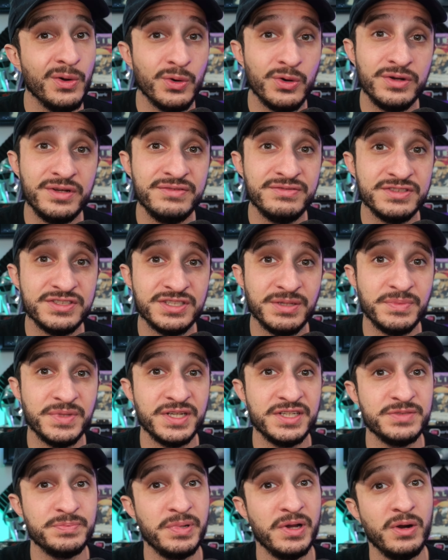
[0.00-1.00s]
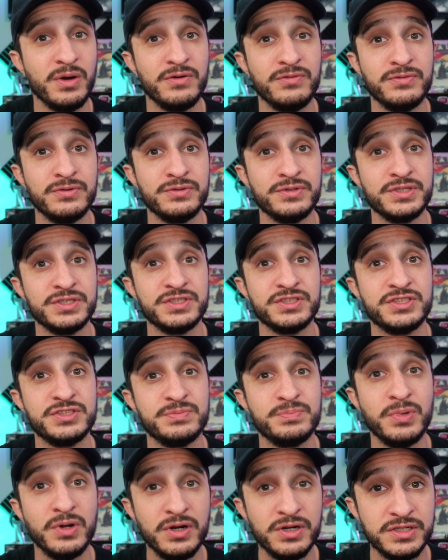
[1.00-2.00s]
or even something as powerful as
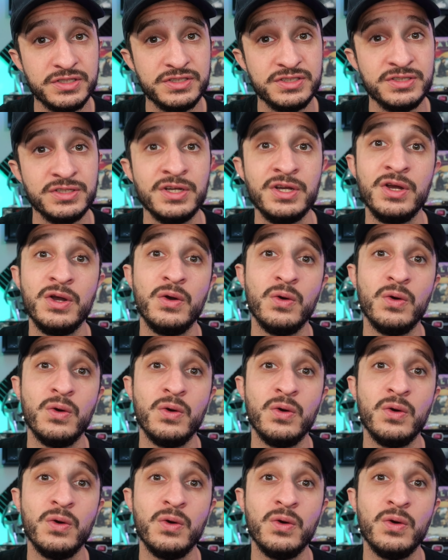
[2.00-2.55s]
sparks